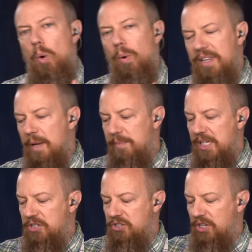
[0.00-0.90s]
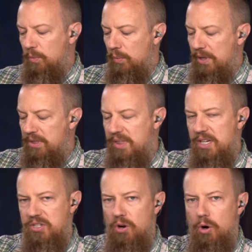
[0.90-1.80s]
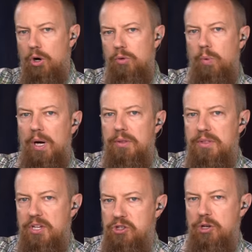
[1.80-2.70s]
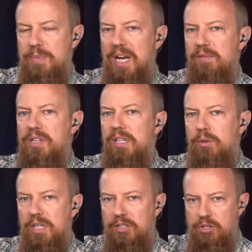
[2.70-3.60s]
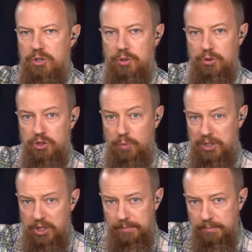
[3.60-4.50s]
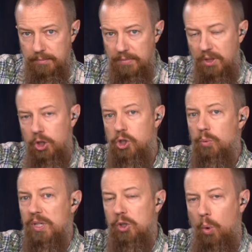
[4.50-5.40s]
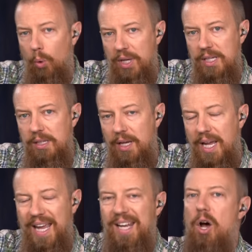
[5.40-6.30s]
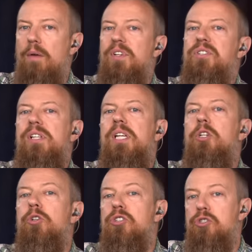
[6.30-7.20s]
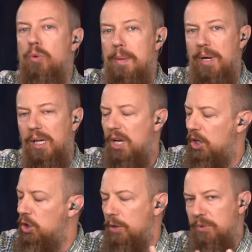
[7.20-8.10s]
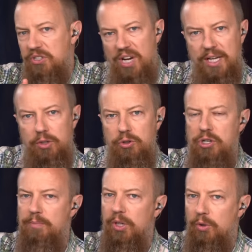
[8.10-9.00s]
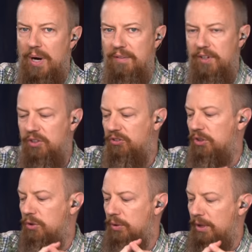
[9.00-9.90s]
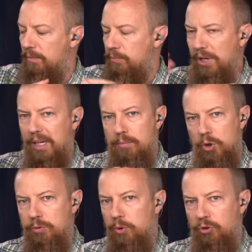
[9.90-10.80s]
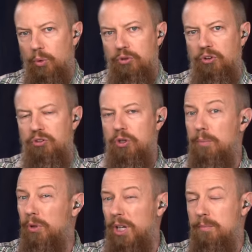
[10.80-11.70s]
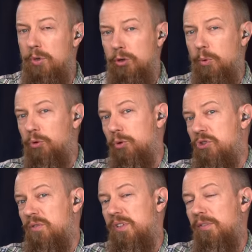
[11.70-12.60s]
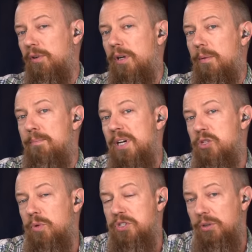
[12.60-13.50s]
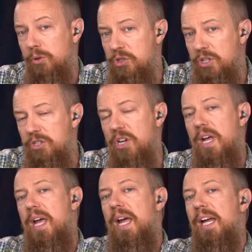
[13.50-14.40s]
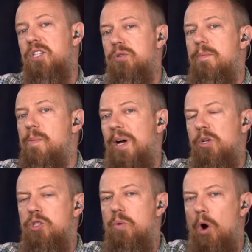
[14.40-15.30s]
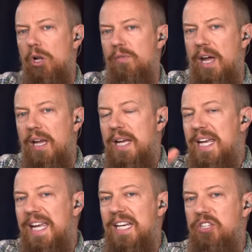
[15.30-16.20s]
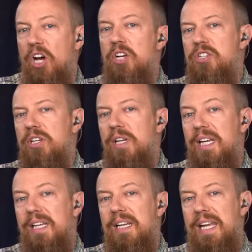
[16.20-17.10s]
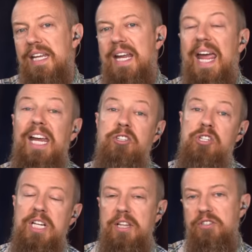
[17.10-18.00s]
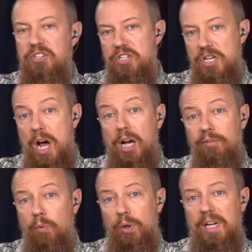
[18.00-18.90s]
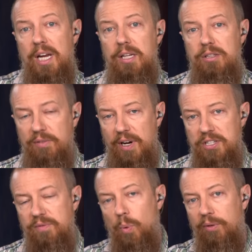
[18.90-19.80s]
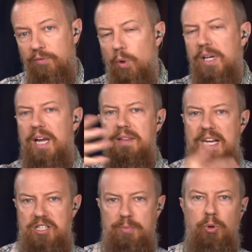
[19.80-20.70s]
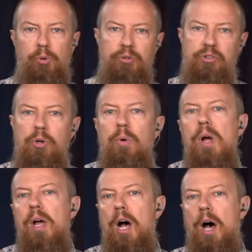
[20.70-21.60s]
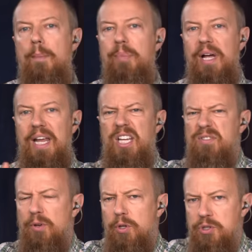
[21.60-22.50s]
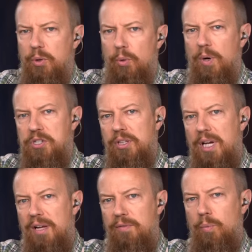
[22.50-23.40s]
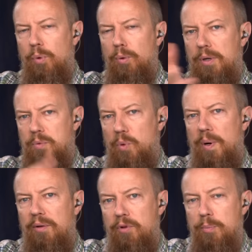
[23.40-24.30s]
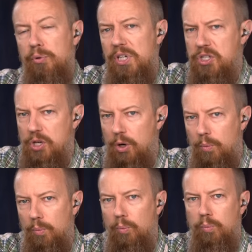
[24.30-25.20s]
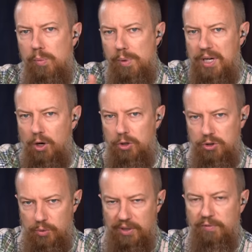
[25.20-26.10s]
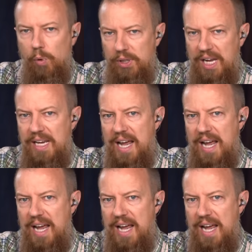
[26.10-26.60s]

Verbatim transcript: What that means is that with this hardware, this should be everything you need to do your switching, your recording, and obviously your streaming. You can put titles, you can put graphics, you can bring in multiple sources, you can bring in multiple sources of different mixed resolutions and stream them out, do all of that. It does it in HD. This is not a 4K device. If you want 4K, that's the Pearl 2. Um, but as for those of you who are watching live we're, and we're around for the pre-show, we are doing 4K